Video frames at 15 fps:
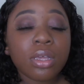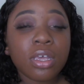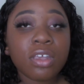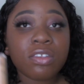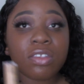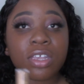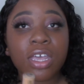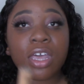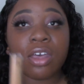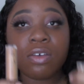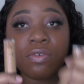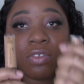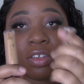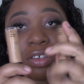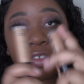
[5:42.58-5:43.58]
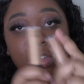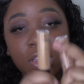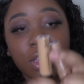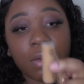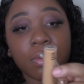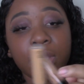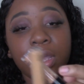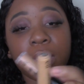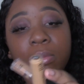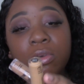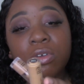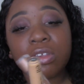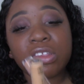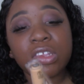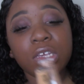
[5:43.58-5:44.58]
It's the e.l.f. 16-Hour Camo
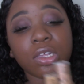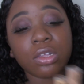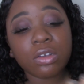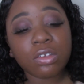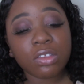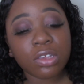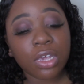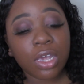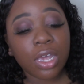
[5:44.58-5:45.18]
Concealers.